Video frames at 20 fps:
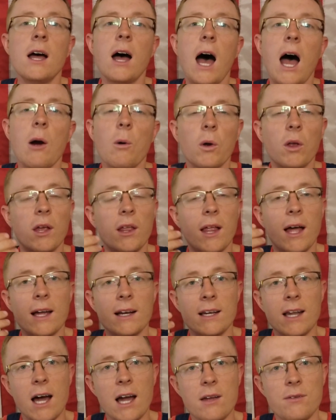I really
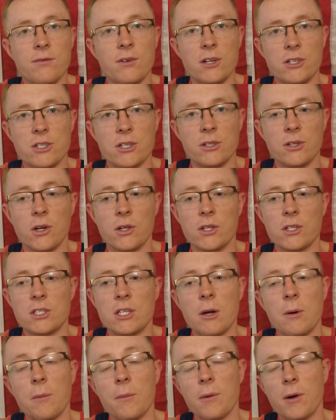like night fishing during the
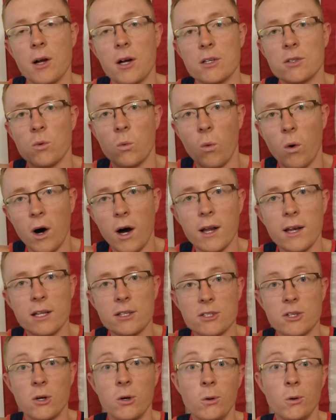summer because, one,
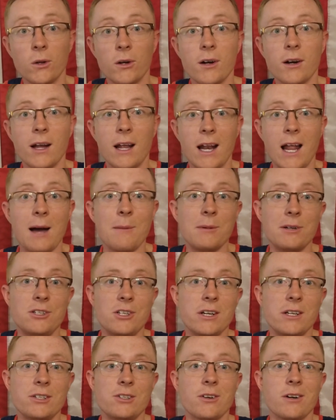it's cooler, and I'm a
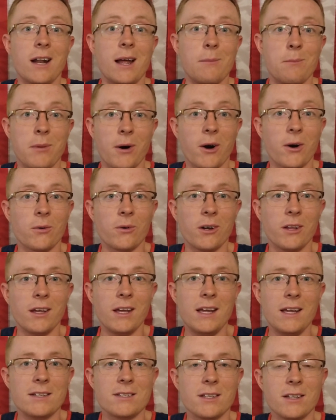ginger and I burn
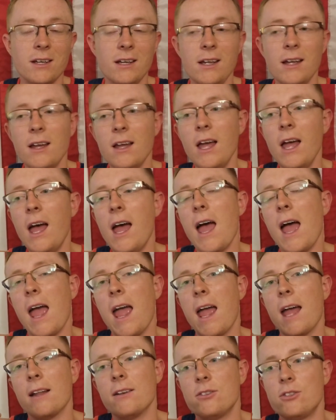really easily,
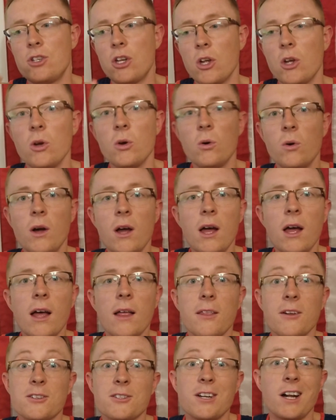and two,
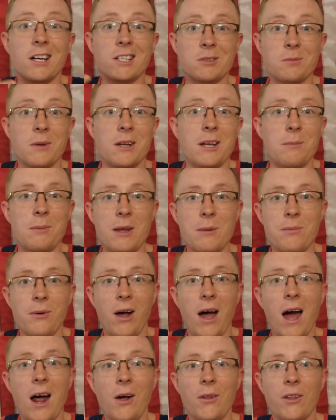there's not as many people
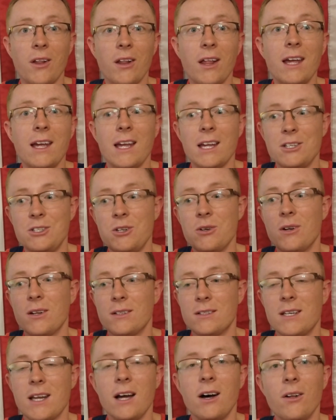out on the lake. As you
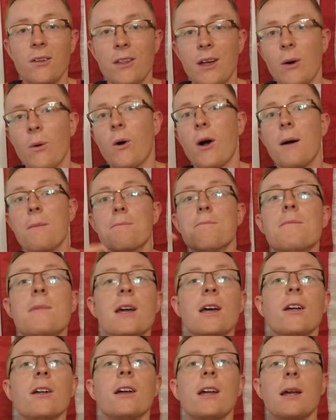could tell, there were a
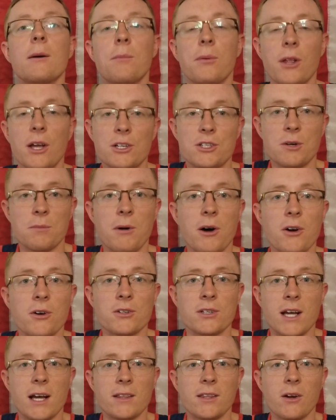million pleasure
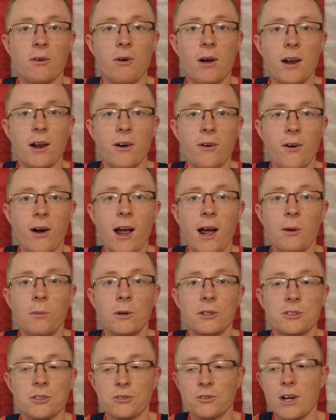boaters out there running around,
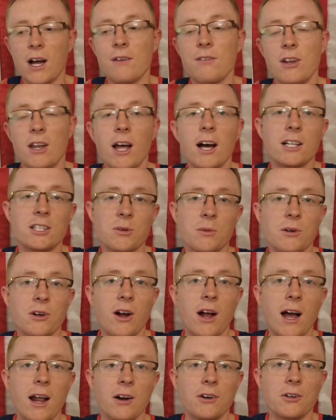which will drive you nuts when
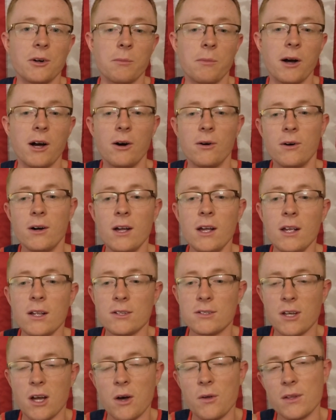you're out on your boat.
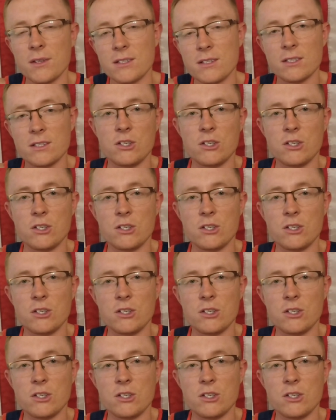So this is